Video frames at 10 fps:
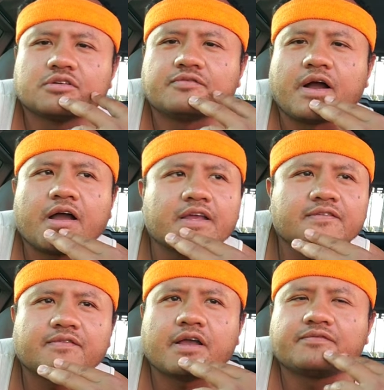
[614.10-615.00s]

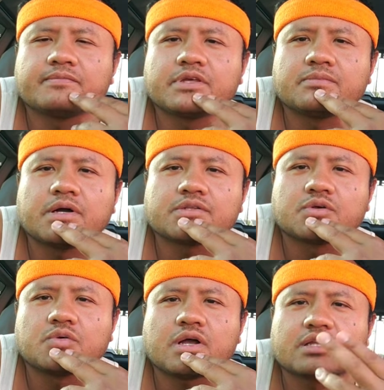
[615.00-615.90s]
five, 550 a month.
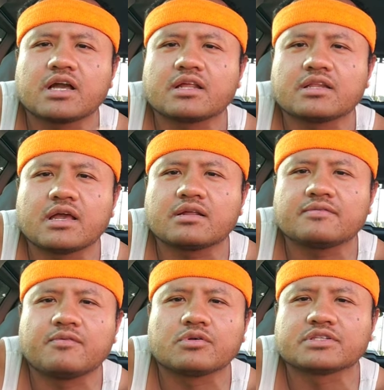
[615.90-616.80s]
So I got it at a
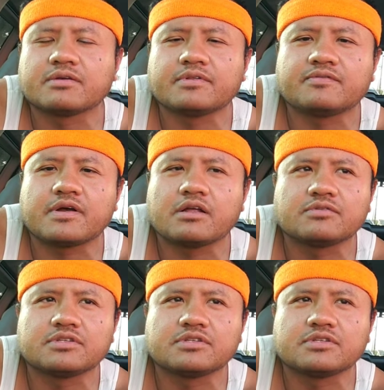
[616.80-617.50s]
475,